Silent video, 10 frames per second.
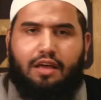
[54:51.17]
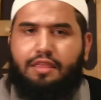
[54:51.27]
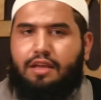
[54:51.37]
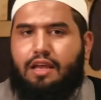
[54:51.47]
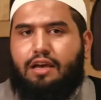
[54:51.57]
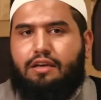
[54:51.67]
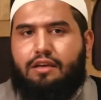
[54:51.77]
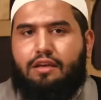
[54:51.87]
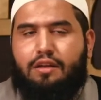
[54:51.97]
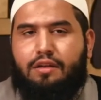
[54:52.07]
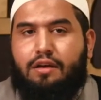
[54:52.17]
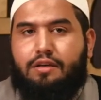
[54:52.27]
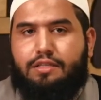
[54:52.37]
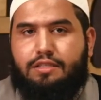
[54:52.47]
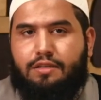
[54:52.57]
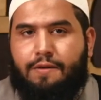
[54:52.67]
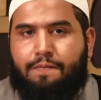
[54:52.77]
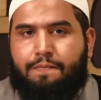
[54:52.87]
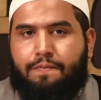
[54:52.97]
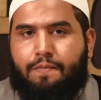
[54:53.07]
So that
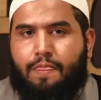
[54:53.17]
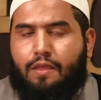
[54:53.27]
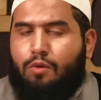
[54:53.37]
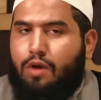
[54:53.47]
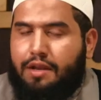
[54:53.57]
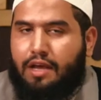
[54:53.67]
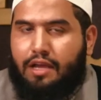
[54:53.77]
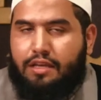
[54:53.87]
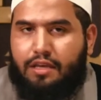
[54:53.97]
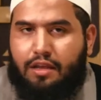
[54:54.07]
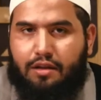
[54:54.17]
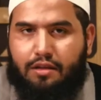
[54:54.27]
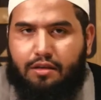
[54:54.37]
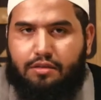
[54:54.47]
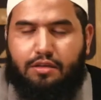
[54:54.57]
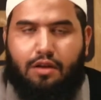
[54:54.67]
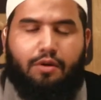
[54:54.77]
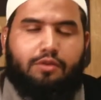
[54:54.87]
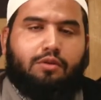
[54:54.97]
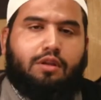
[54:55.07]
truth is not revealed.
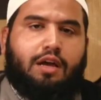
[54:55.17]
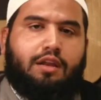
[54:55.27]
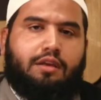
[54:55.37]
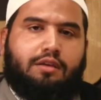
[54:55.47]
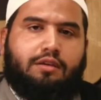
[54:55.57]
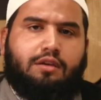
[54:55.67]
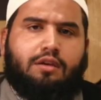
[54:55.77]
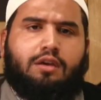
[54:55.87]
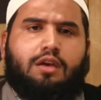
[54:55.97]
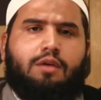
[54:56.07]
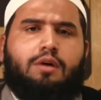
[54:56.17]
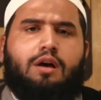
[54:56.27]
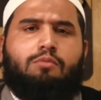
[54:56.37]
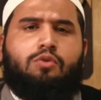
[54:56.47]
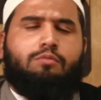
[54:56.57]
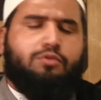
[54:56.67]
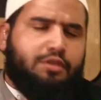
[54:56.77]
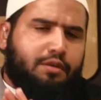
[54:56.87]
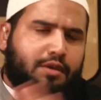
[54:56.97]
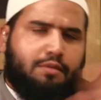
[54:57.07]
That Ali, peace be upon him,
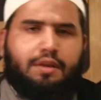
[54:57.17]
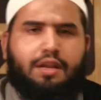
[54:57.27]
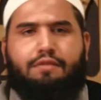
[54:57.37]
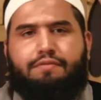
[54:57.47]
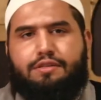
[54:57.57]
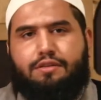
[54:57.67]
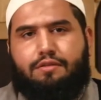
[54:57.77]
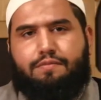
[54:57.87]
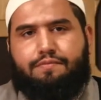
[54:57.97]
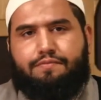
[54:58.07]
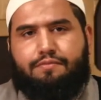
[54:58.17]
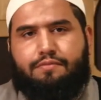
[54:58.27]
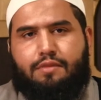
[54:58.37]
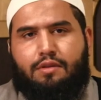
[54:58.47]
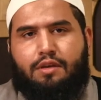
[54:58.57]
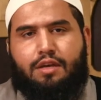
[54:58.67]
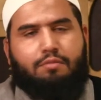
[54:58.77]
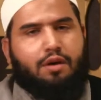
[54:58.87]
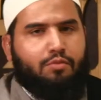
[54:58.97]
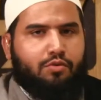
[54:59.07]
is an imam, the
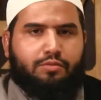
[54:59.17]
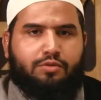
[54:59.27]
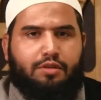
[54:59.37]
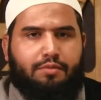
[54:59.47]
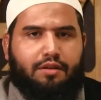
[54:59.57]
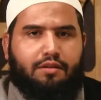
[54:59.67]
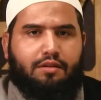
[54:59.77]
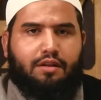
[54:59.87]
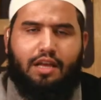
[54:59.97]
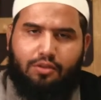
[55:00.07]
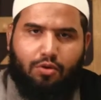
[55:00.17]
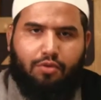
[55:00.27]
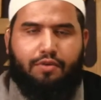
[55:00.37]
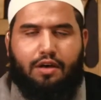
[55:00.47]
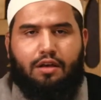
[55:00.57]
rightful imam of all Muslims.